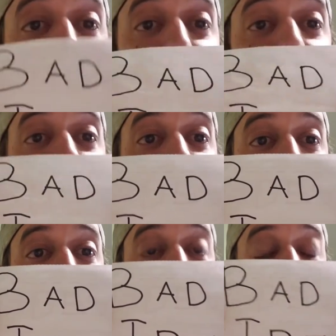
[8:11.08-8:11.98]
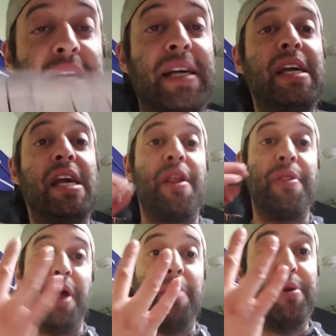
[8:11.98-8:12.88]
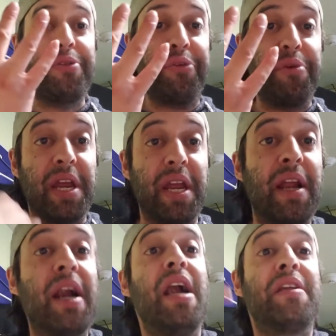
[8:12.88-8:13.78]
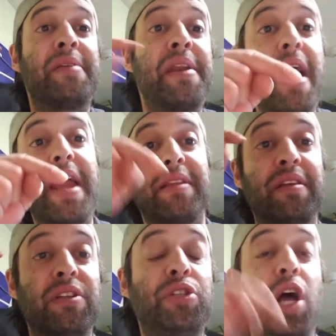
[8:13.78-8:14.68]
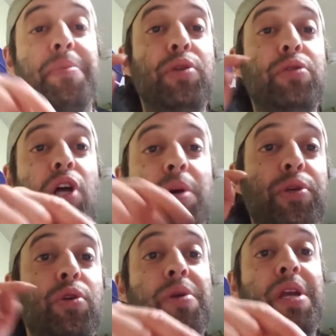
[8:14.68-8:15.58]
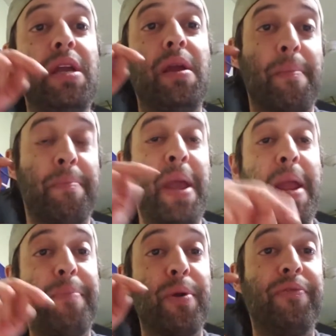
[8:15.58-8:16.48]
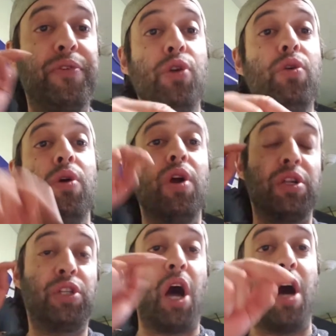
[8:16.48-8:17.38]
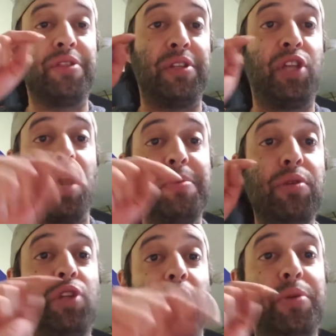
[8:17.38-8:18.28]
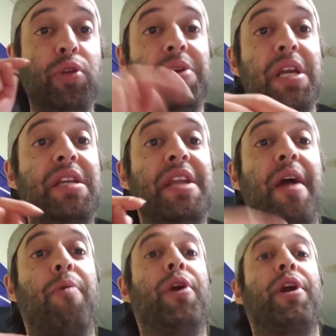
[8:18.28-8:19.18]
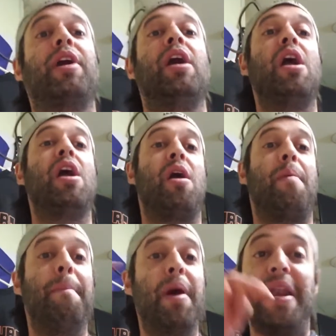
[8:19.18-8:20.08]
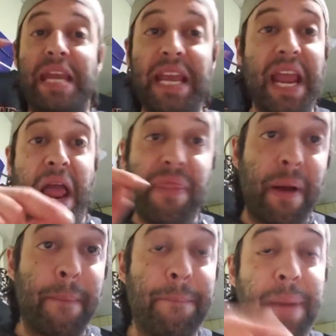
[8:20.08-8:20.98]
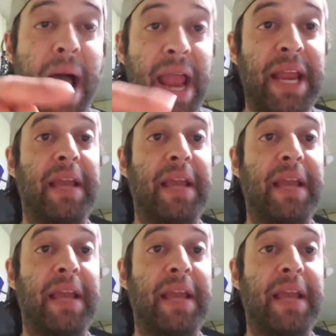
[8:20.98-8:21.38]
Bad Idea. Number 3, tonight, WWE pay-per-view on the WWE Network, Money in the Bank.